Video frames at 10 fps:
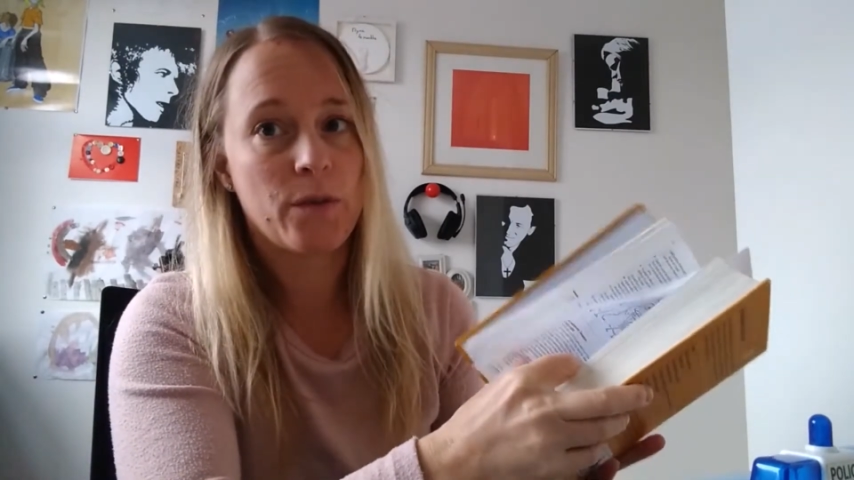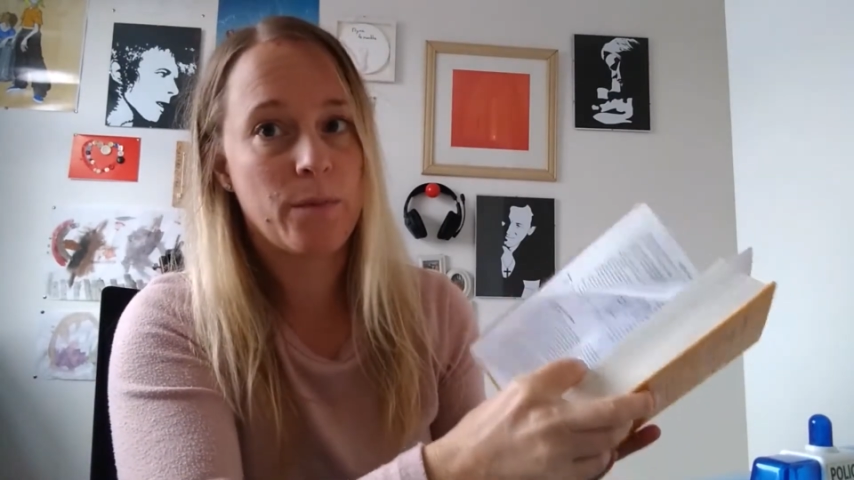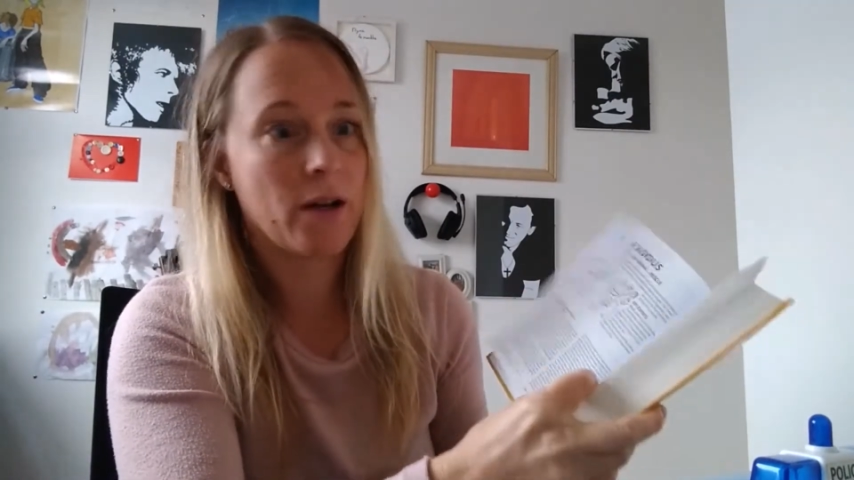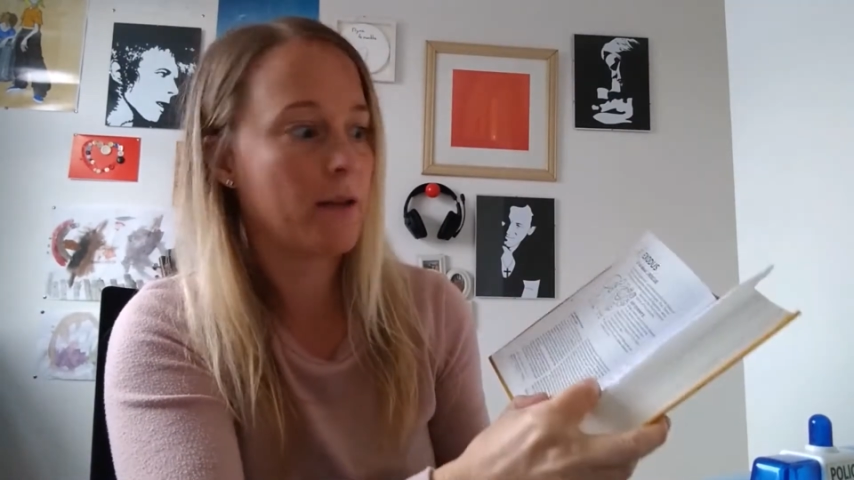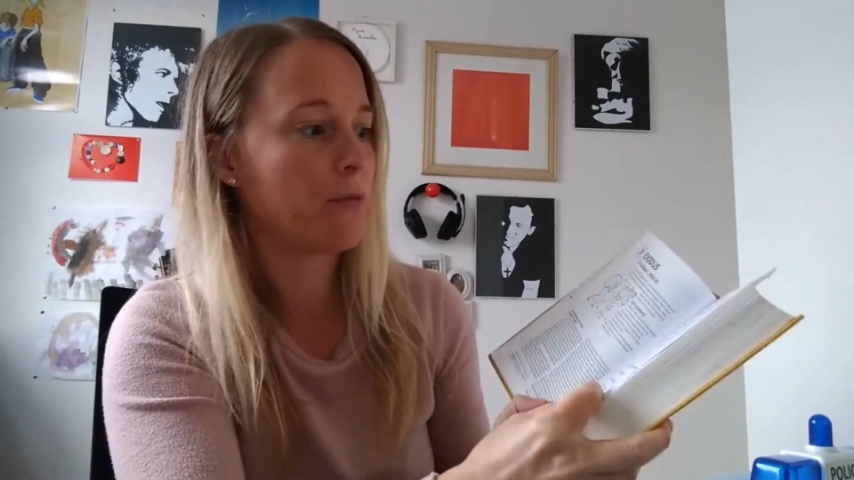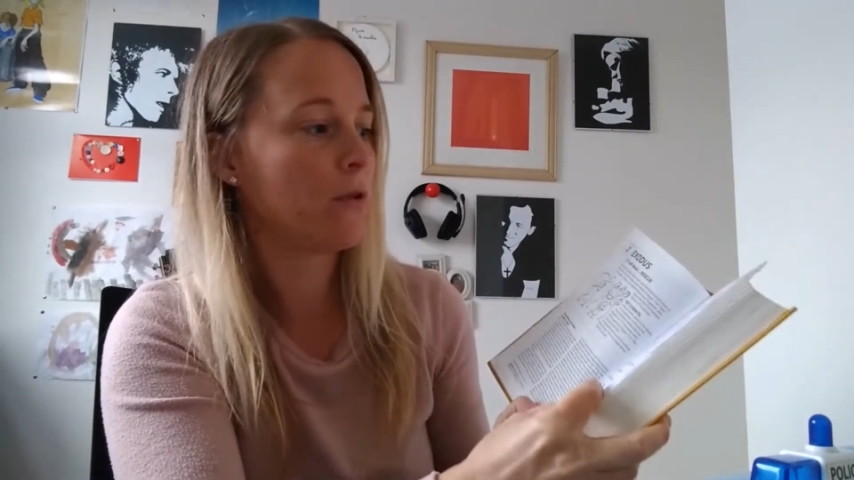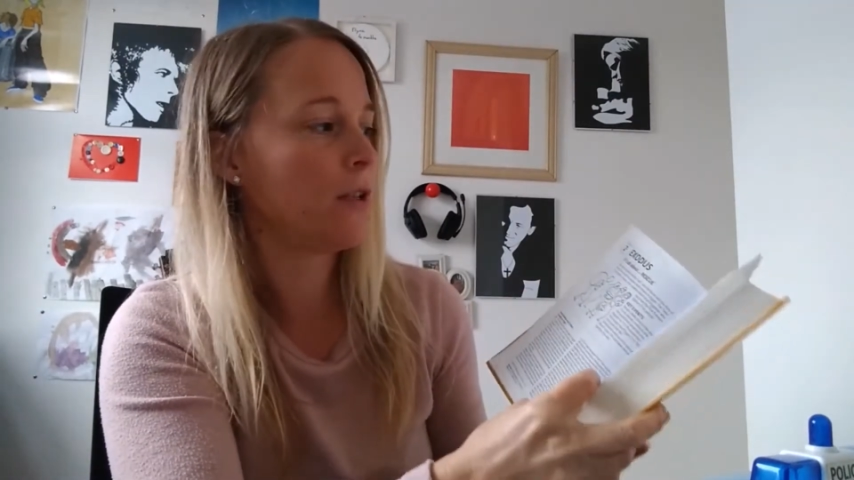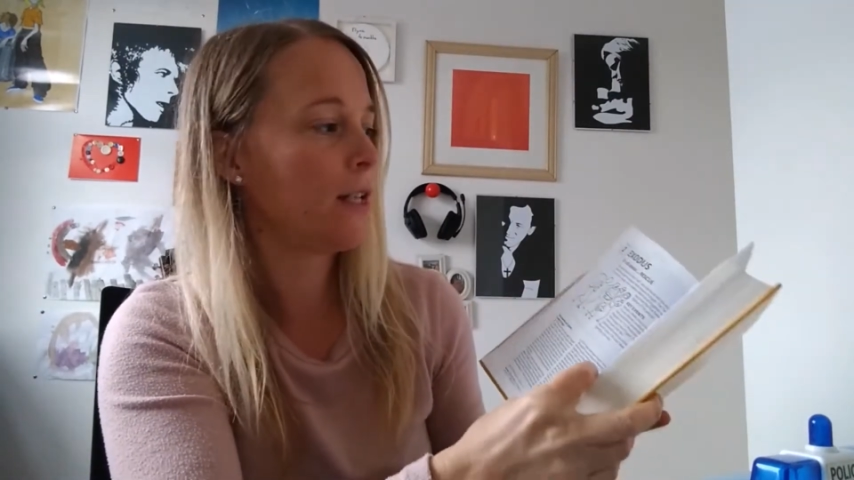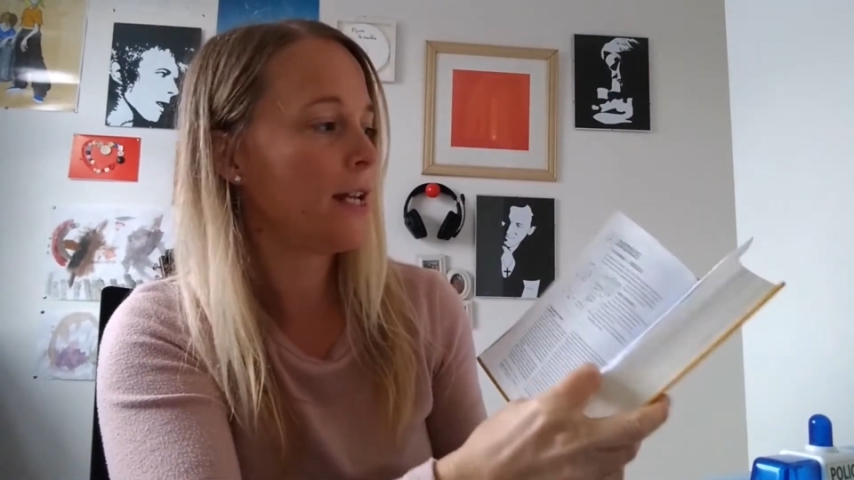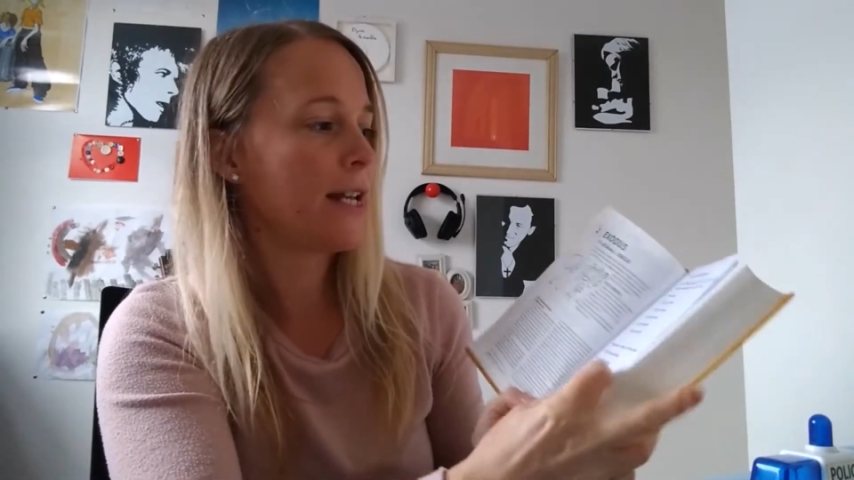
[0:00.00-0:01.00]

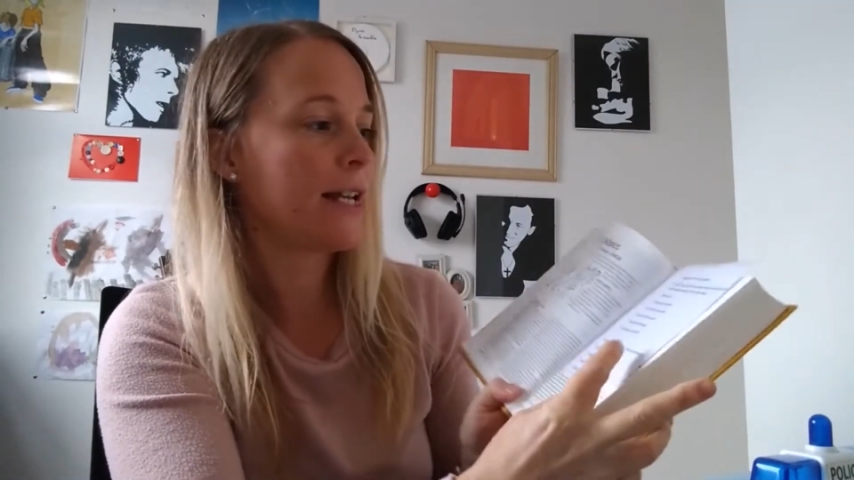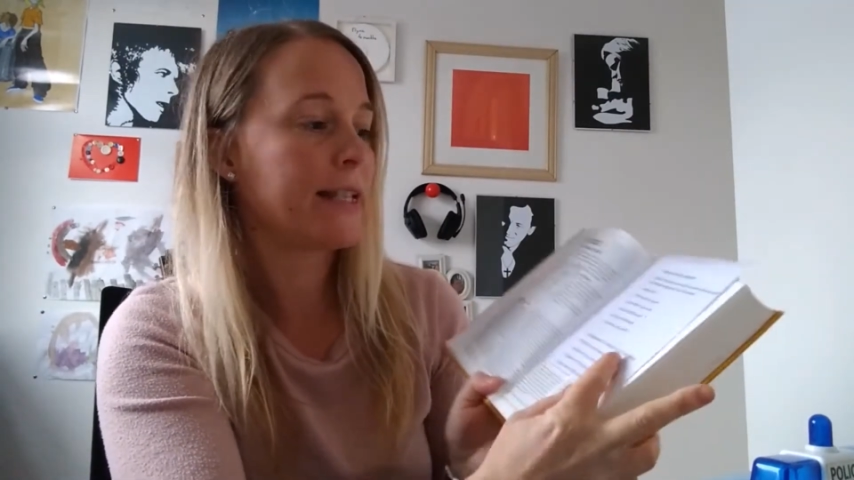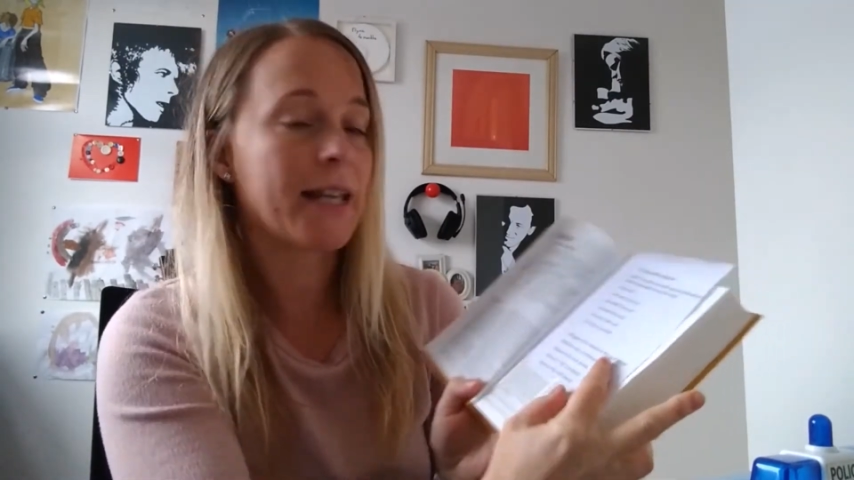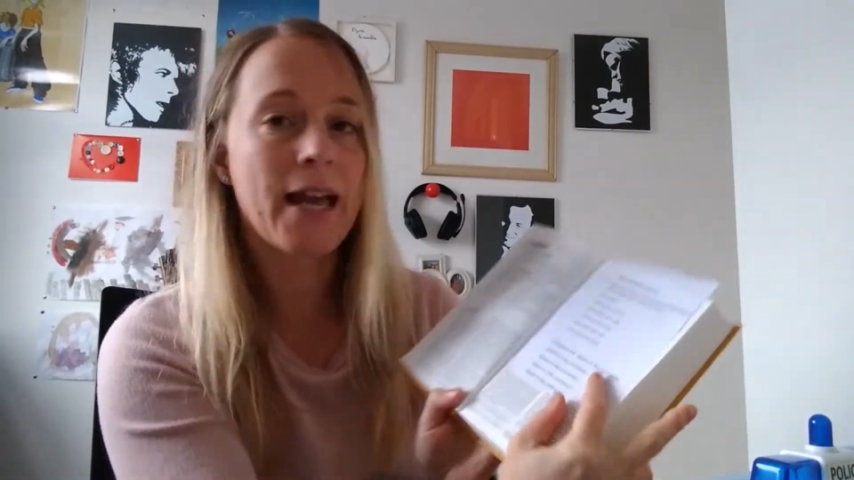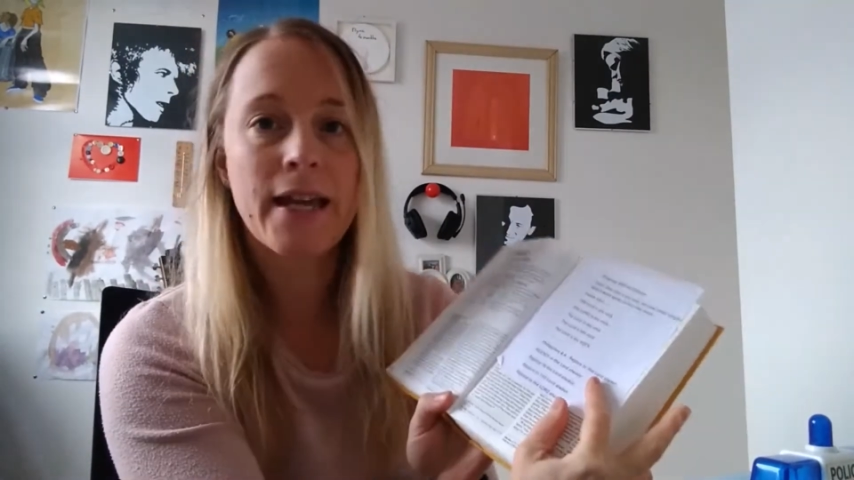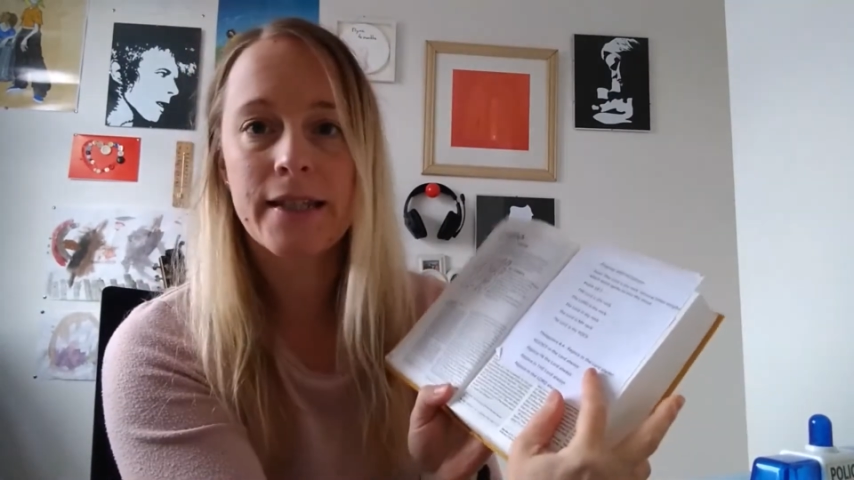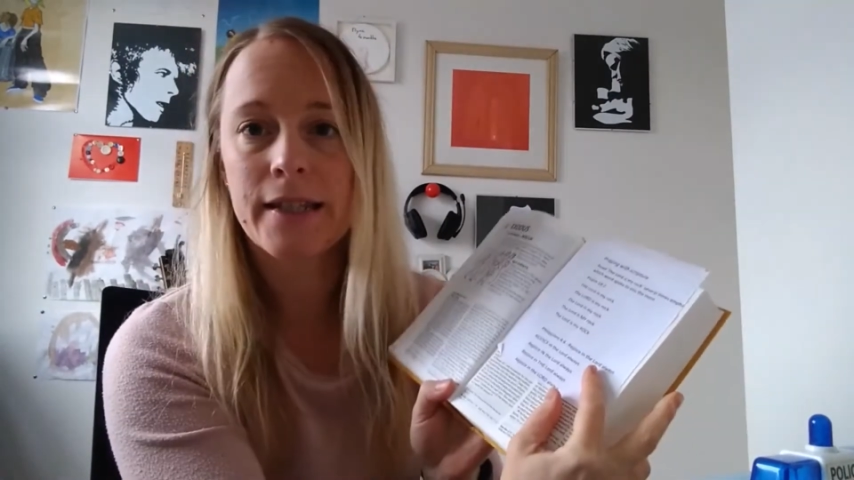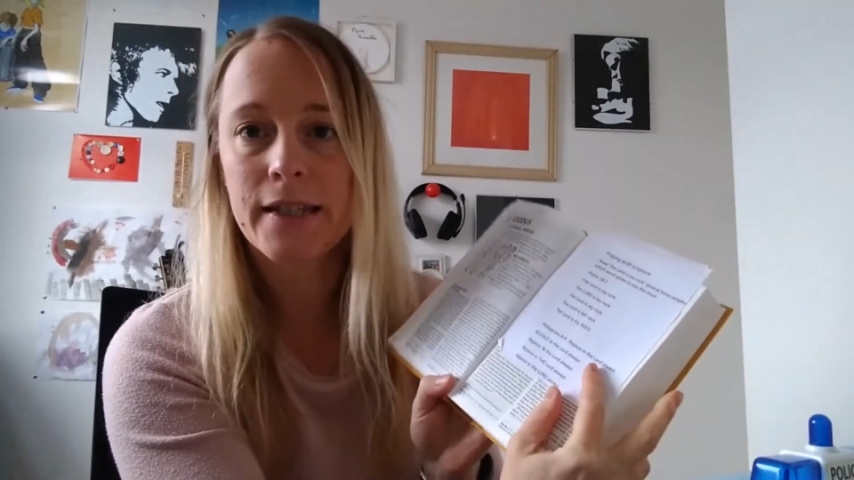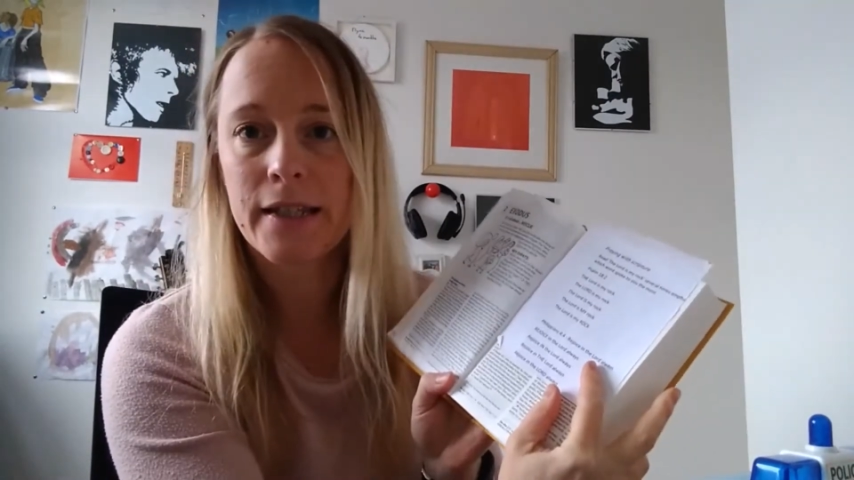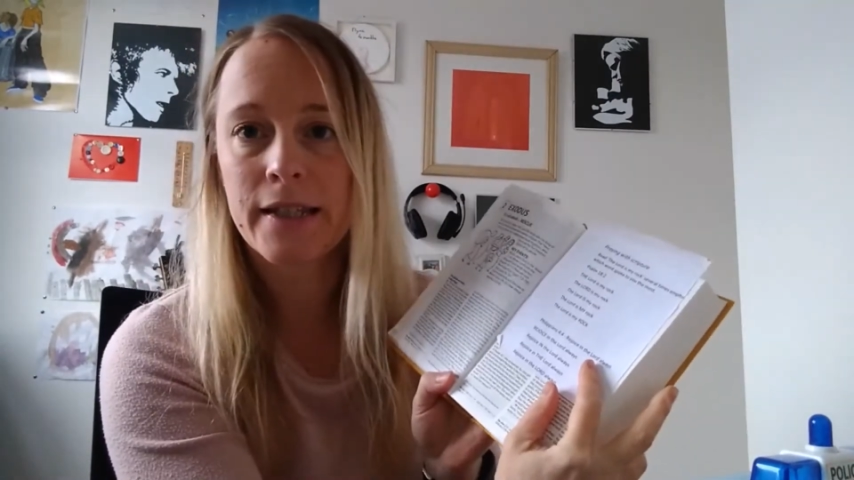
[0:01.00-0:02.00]
Bible is
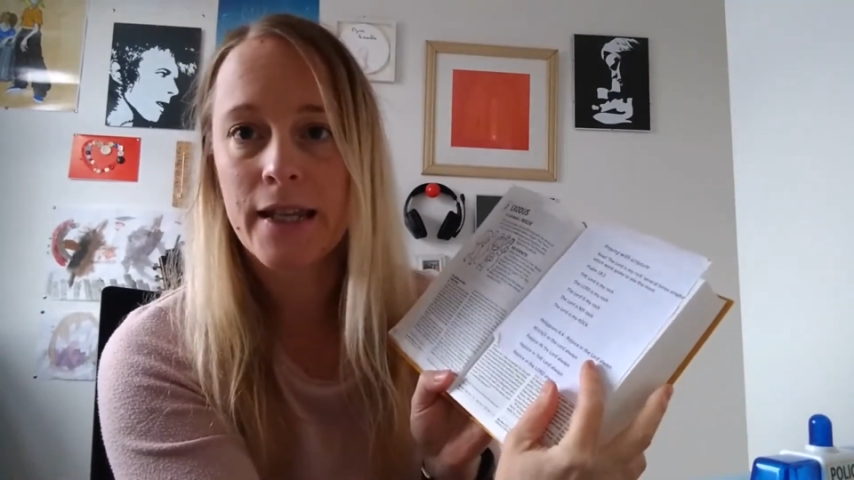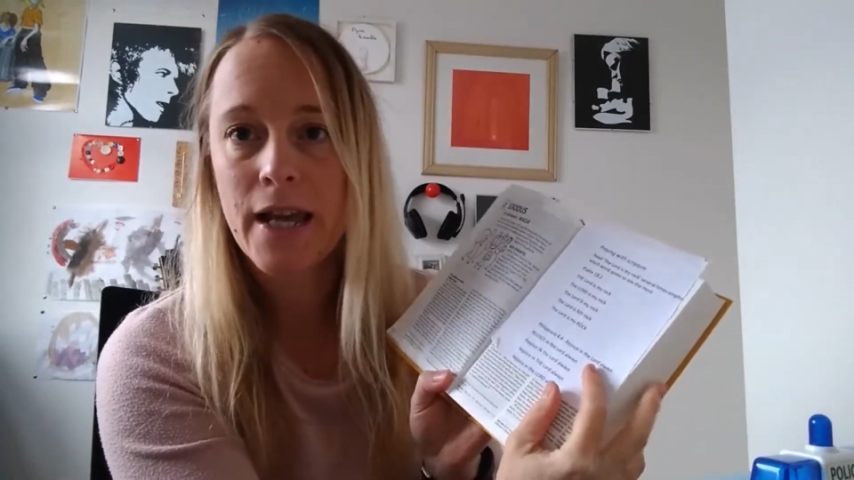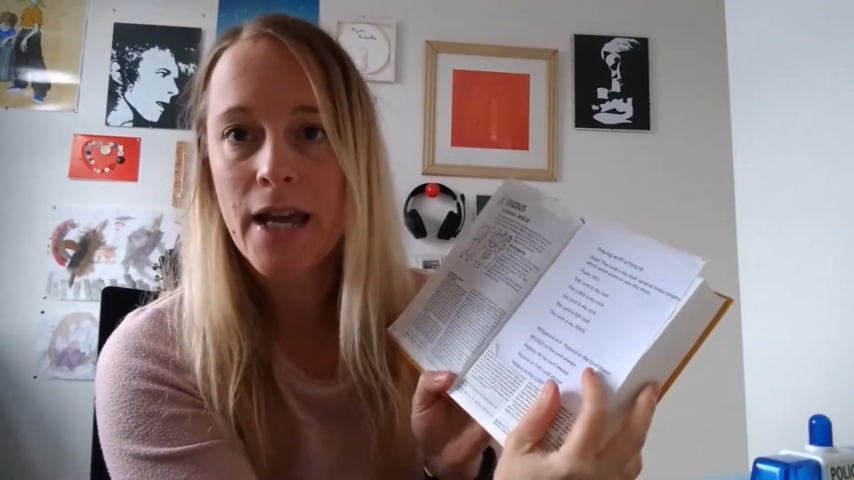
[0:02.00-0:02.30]
Exodus.